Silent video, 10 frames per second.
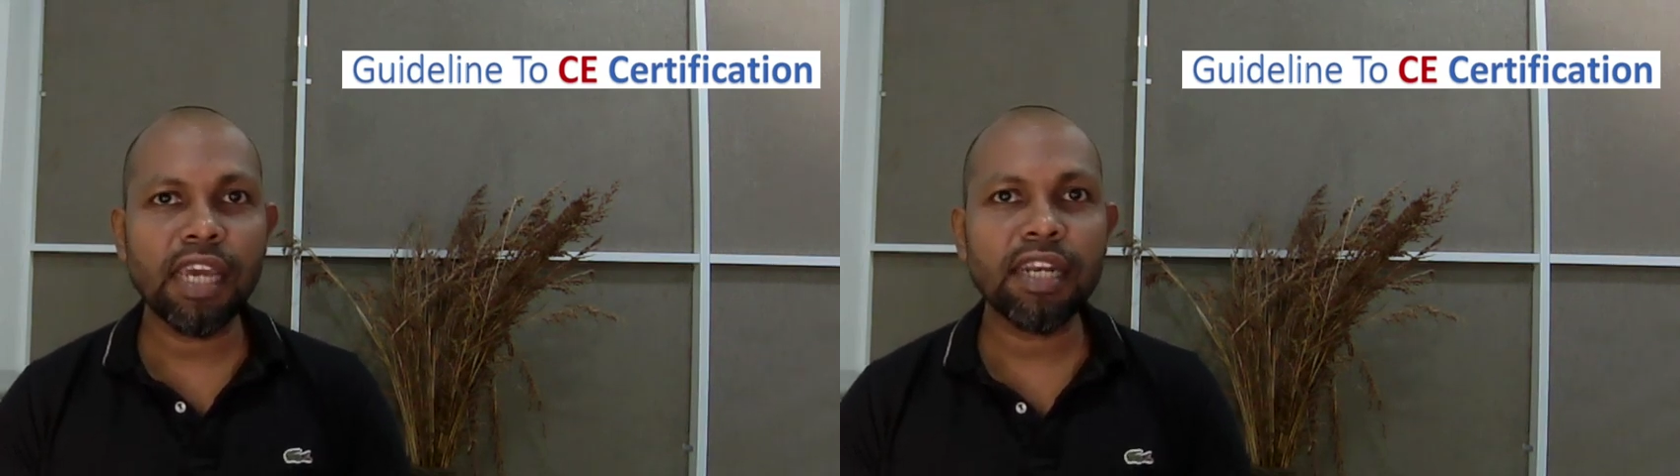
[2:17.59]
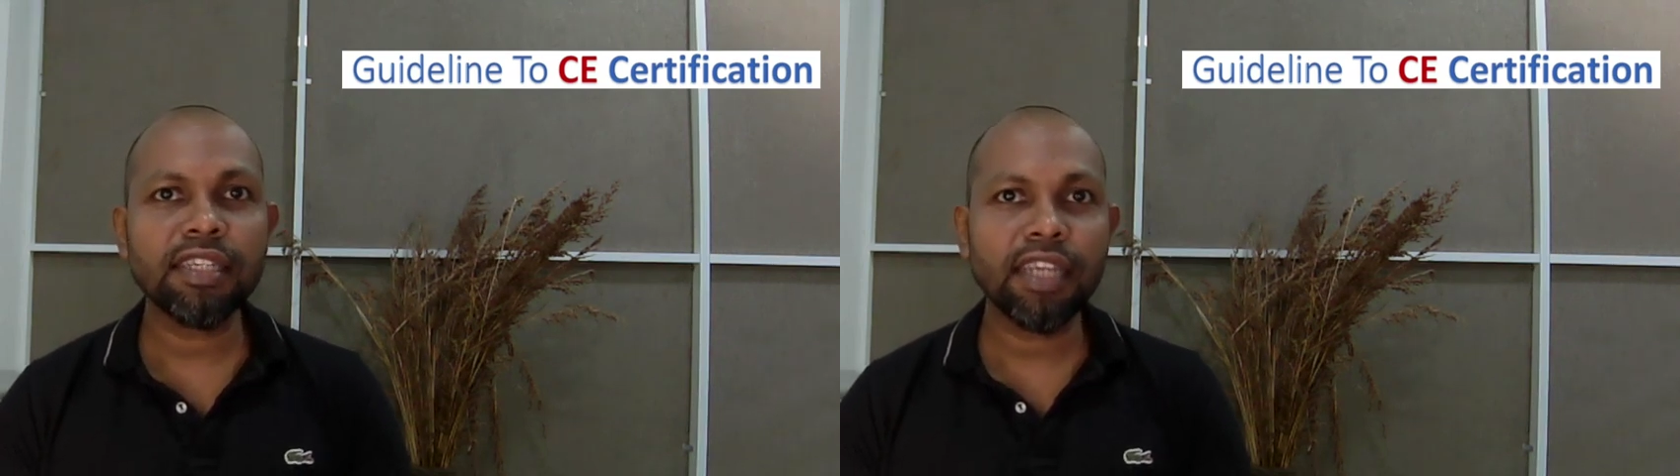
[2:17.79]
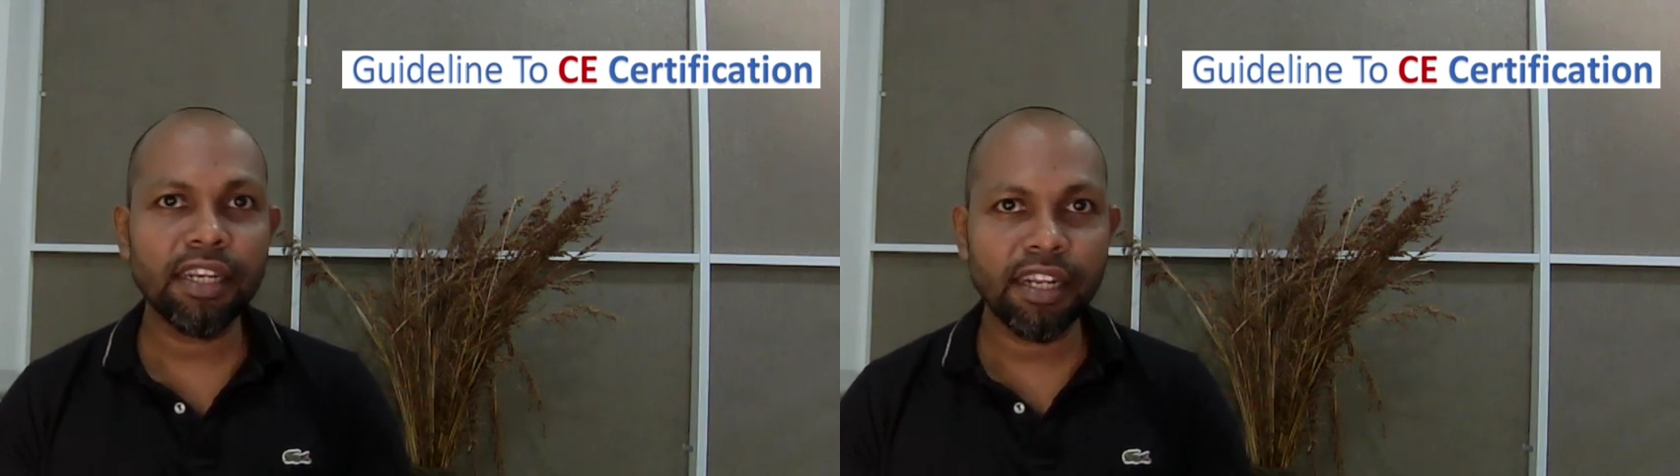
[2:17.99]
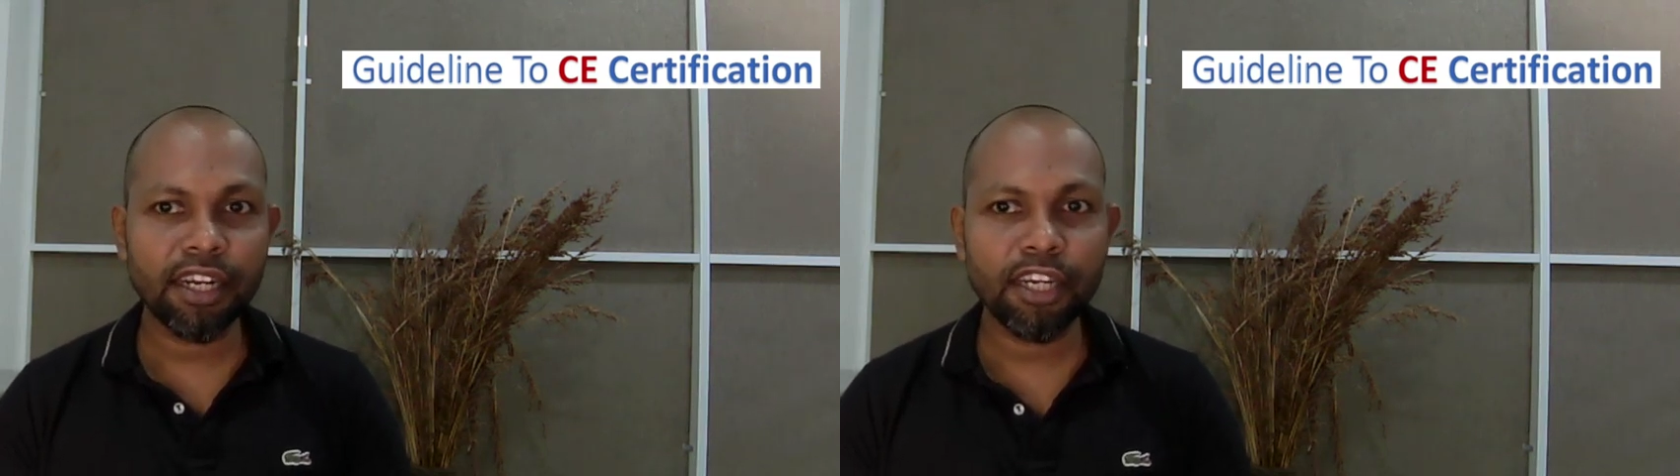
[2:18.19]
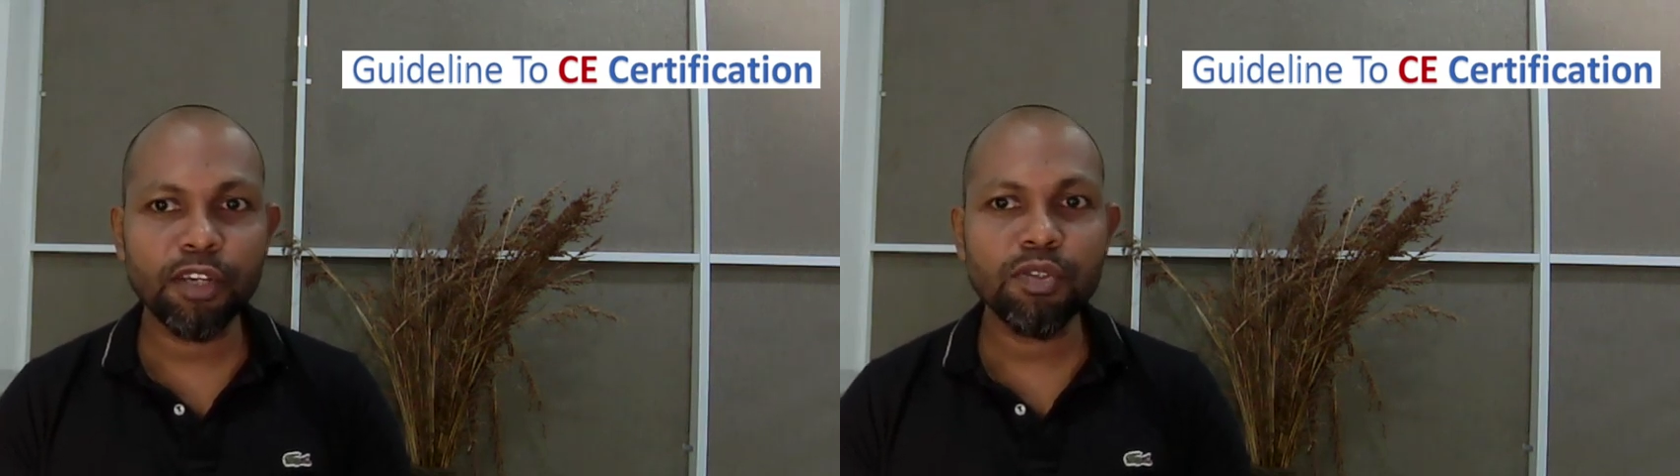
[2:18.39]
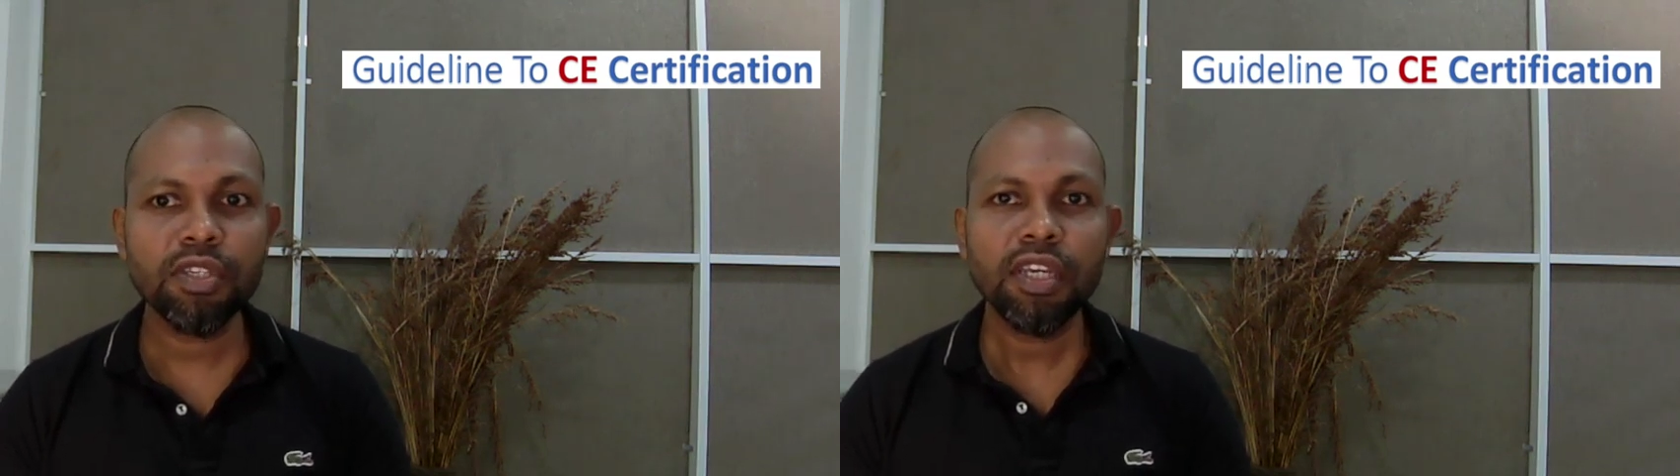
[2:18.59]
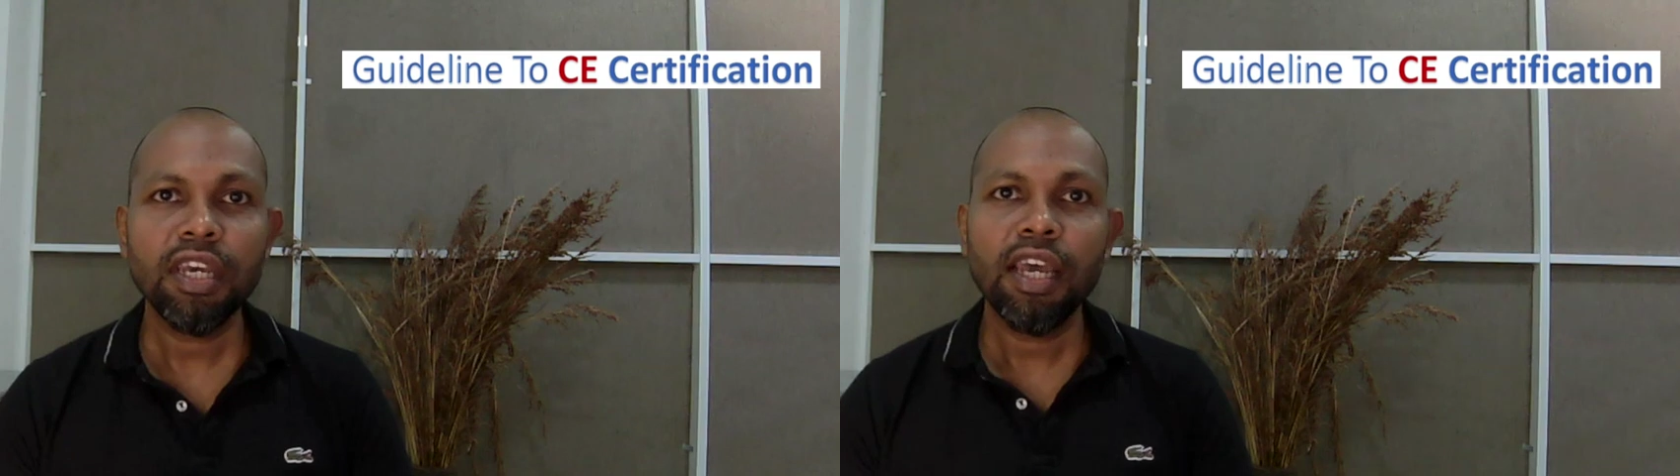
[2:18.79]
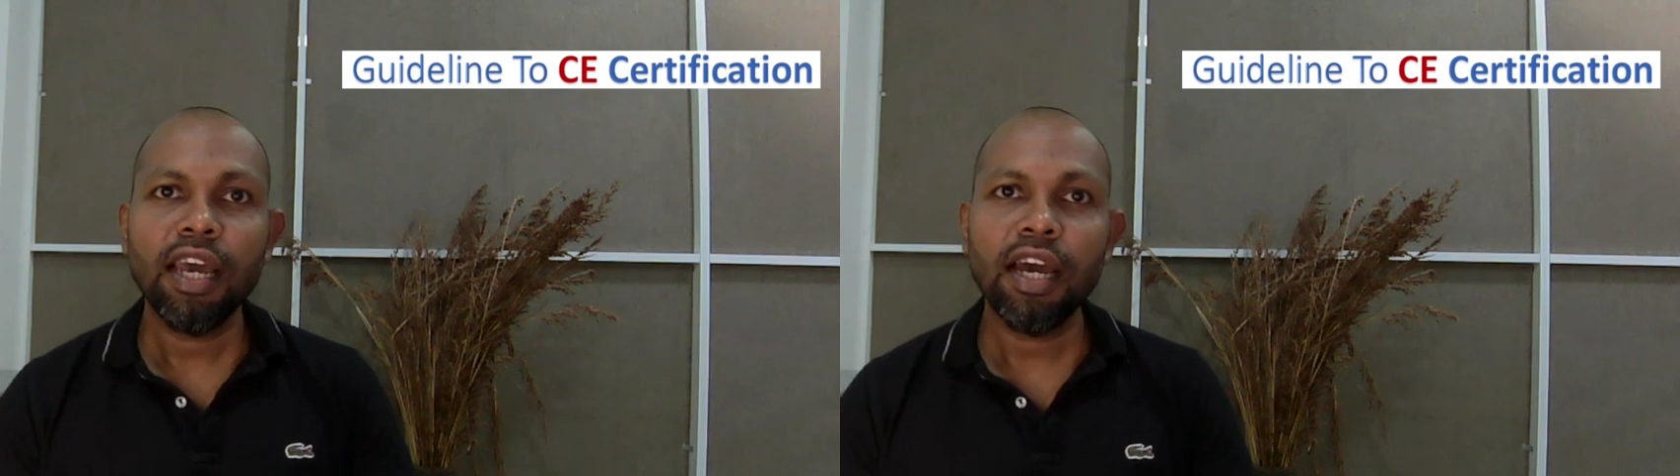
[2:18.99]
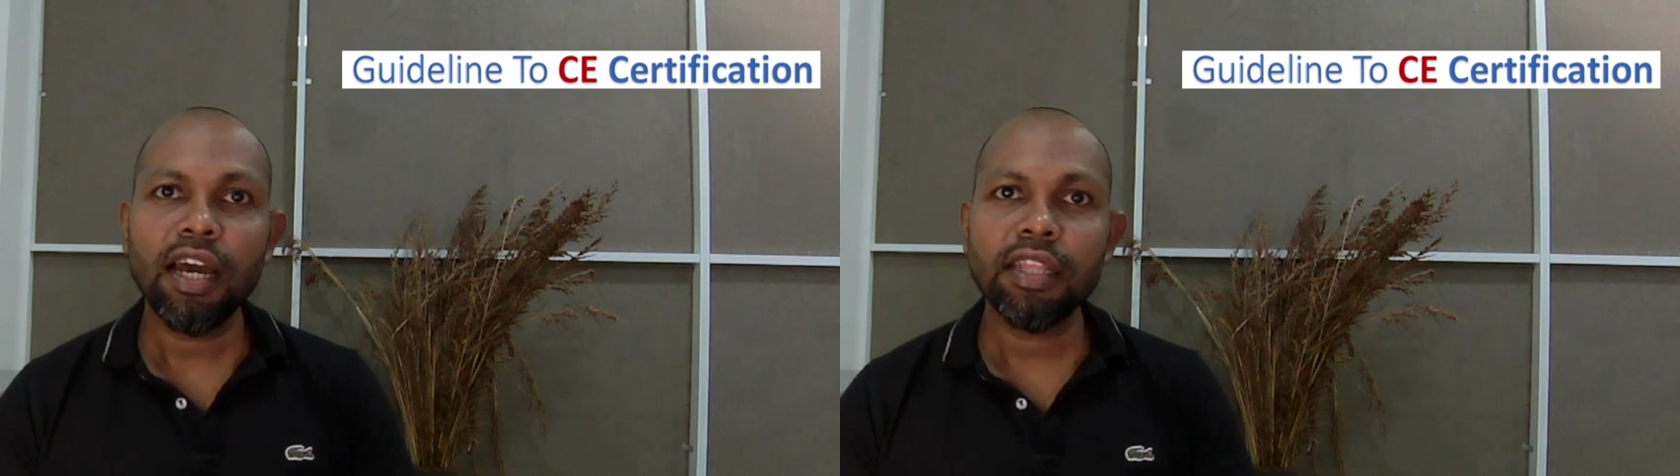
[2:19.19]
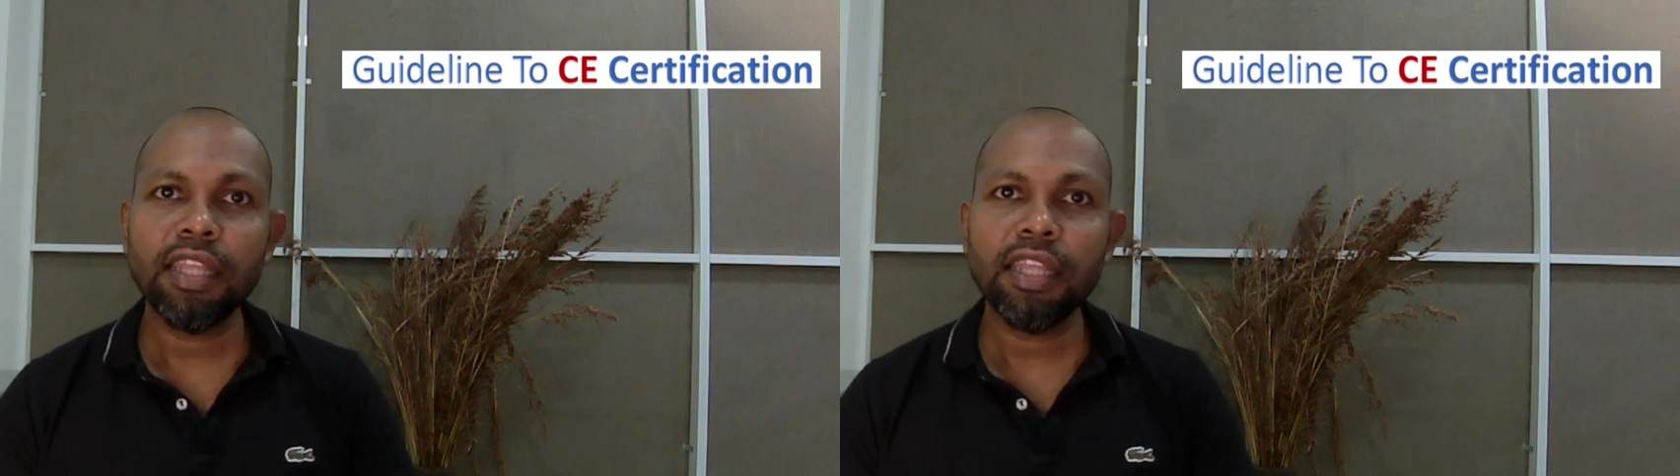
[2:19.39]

of standards and directives